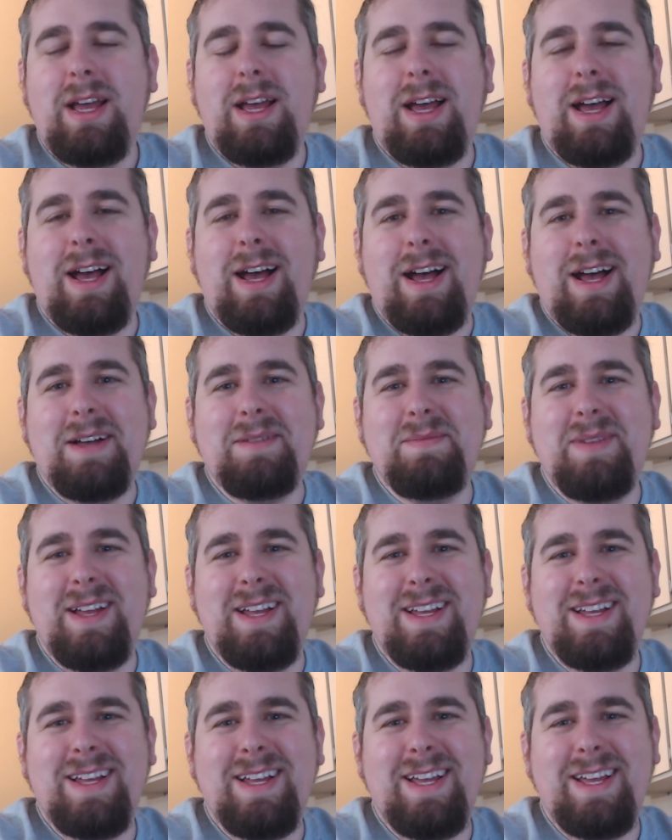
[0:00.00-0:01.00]
Um,
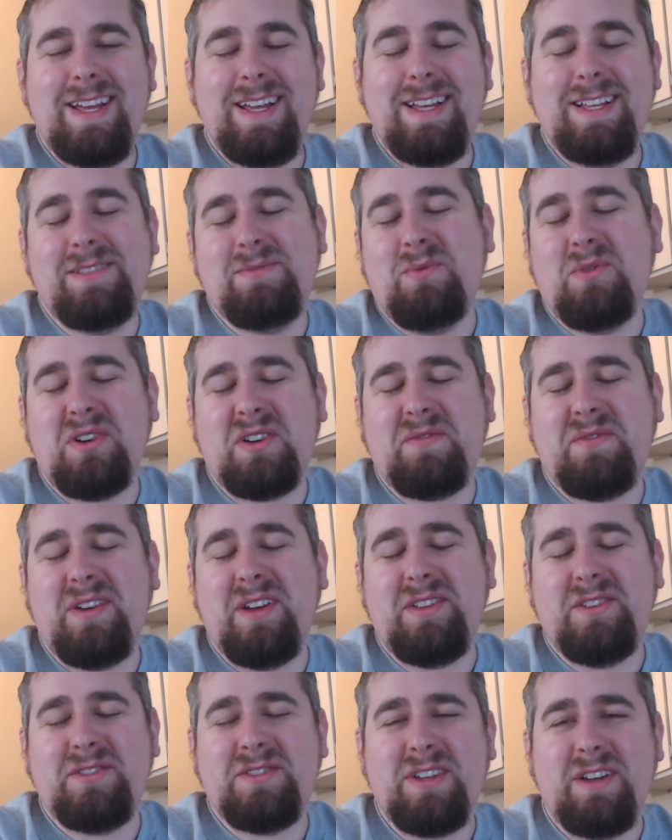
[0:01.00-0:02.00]
it, it, works for
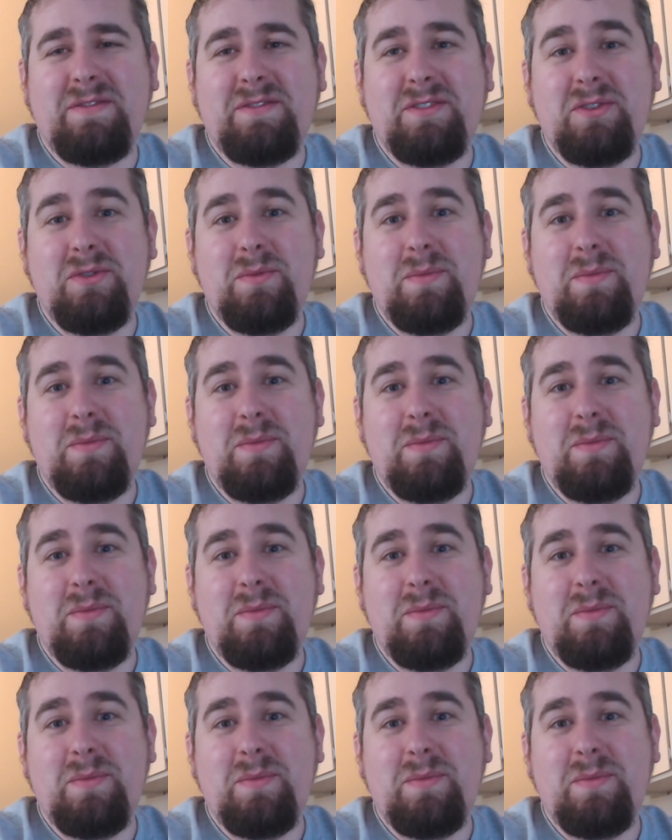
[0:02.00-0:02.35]
other stuff too,